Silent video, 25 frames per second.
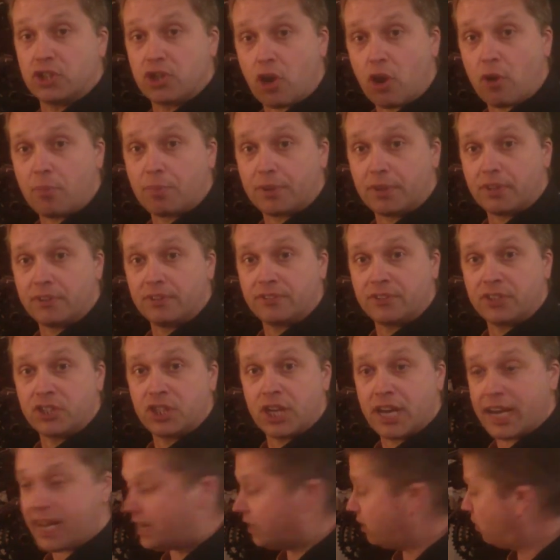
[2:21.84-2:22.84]
top of the
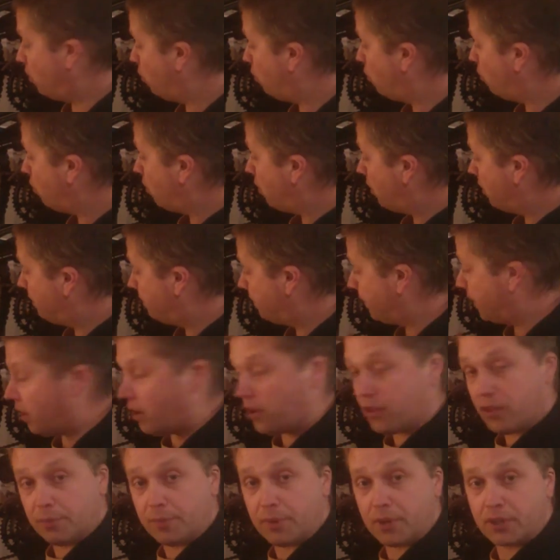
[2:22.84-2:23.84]
chain or
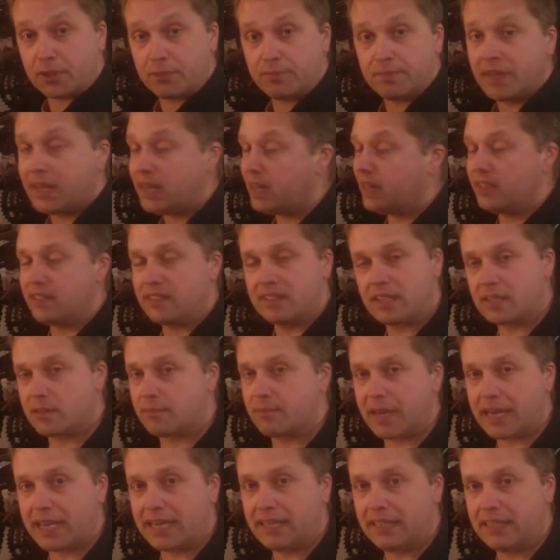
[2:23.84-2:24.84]
on the bottom.
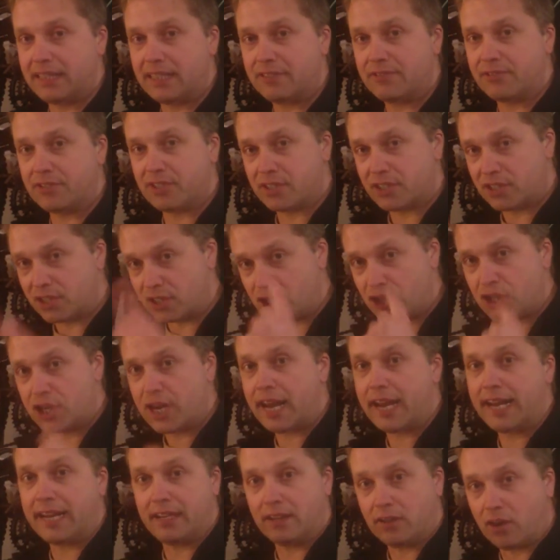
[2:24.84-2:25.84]
Doesn't make any difference. The
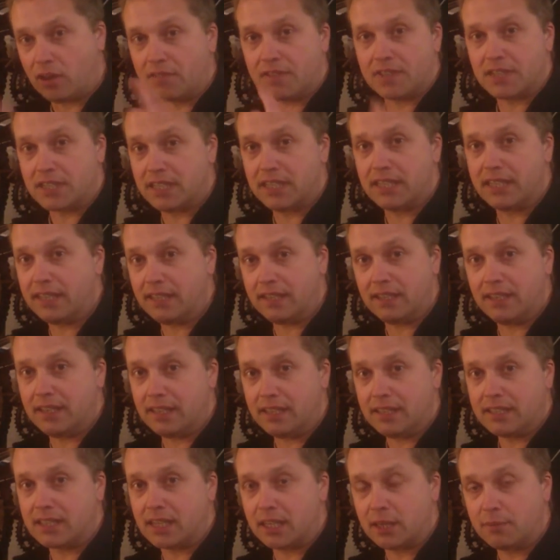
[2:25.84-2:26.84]
chain obviously
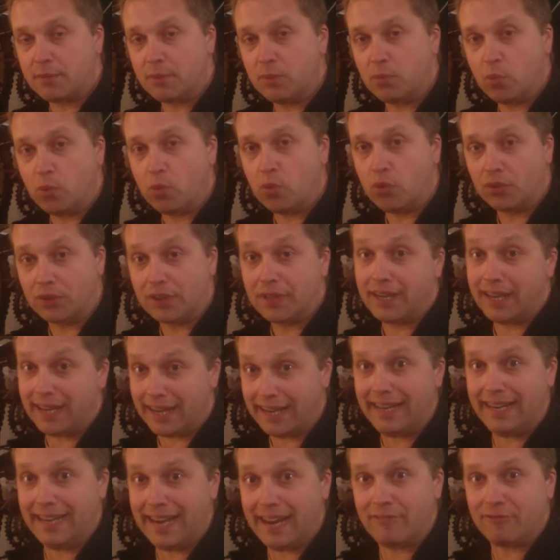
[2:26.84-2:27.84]
is going to be worn
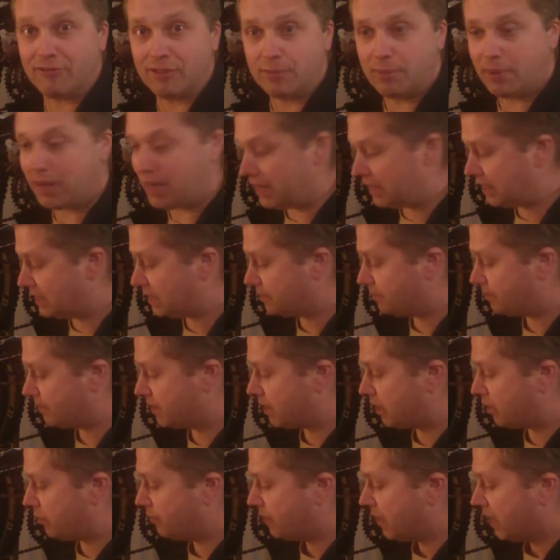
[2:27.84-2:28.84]
in every place.
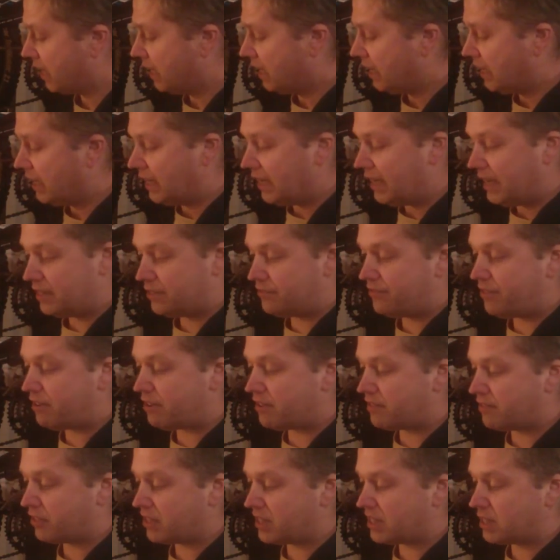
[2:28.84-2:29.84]
So it's
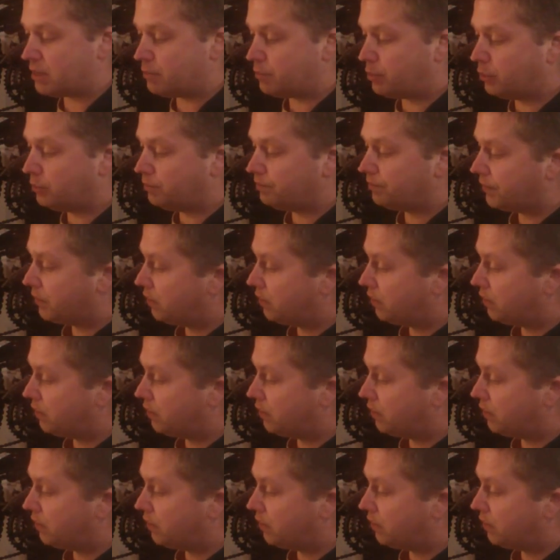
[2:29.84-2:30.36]
very, very simple.